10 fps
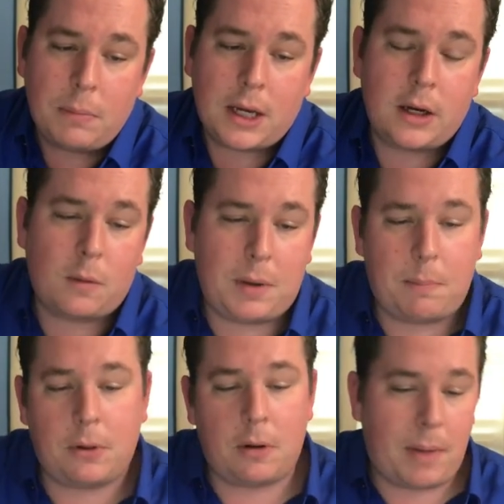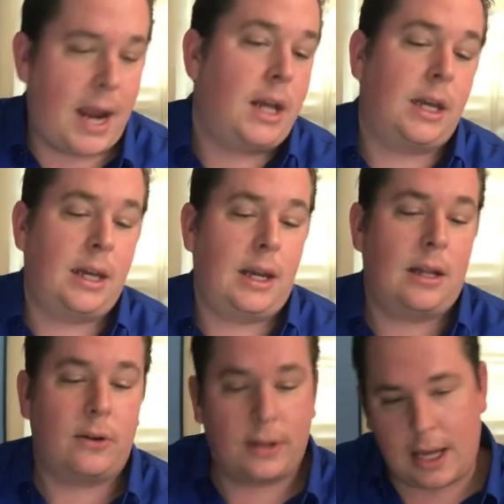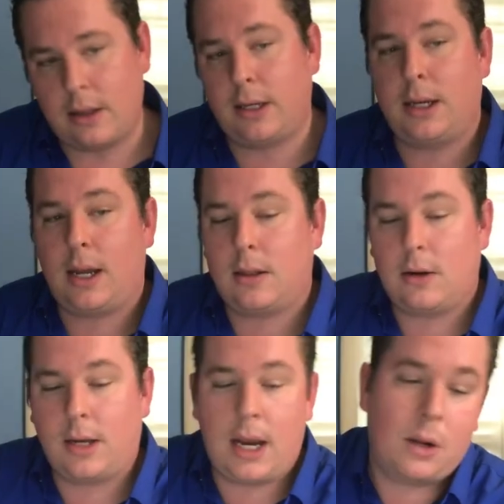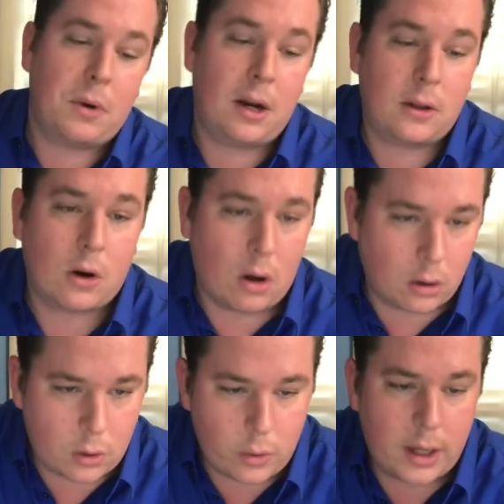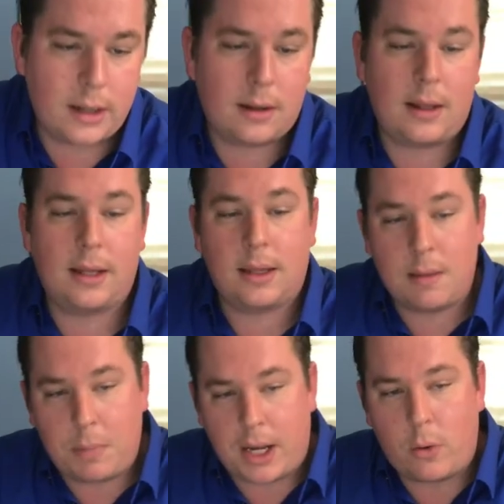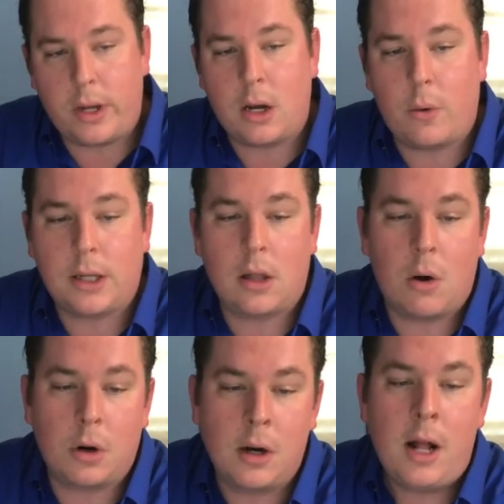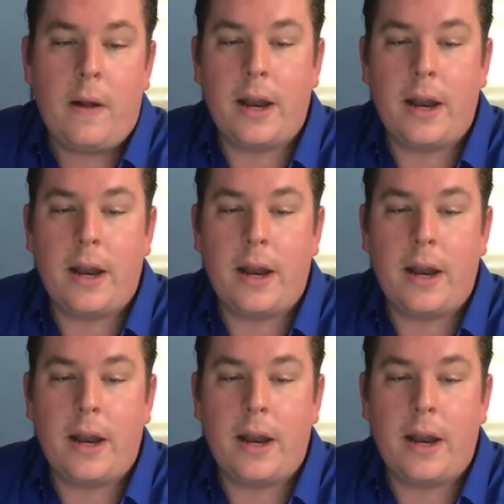Because people are panicking and they're selling and they're getting rid of their altcoins and they see Bitcoin going lower.